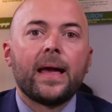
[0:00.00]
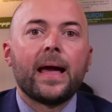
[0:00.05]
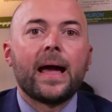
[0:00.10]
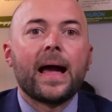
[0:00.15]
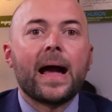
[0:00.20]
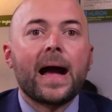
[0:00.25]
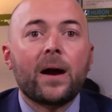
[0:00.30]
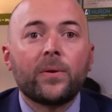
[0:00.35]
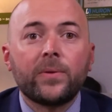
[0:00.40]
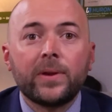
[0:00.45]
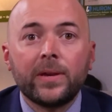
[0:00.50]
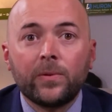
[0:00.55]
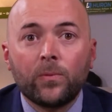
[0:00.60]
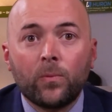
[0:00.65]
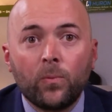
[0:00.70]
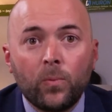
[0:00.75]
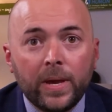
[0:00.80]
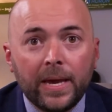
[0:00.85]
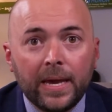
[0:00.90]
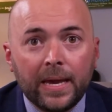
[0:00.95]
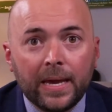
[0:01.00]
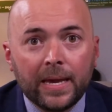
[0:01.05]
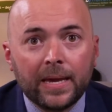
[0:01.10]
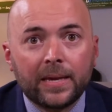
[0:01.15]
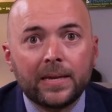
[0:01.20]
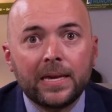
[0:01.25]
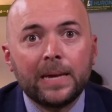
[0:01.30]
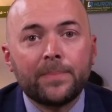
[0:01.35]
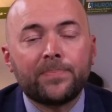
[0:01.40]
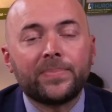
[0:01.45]
How can we
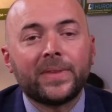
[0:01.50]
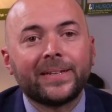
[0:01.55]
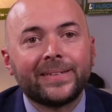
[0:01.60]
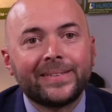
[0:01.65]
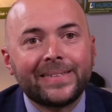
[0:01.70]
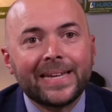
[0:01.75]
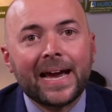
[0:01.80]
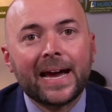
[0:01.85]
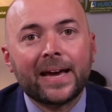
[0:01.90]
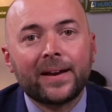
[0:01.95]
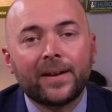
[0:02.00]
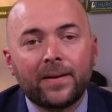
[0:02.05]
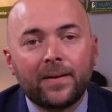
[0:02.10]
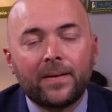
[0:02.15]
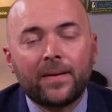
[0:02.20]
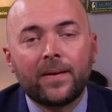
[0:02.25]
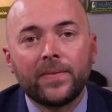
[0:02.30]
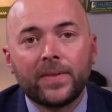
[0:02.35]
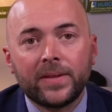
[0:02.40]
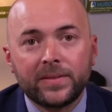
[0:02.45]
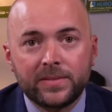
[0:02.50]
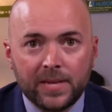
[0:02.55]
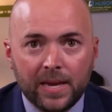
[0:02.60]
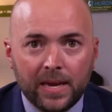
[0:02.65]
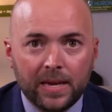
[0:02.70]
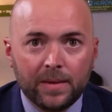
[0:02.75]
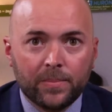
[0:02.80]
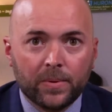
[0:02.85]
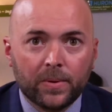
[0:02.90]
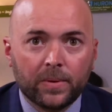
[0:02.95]
keep the data on the
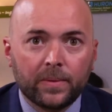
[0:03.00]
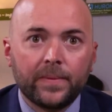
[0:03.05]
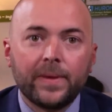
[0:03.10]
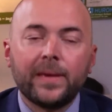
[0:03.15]
table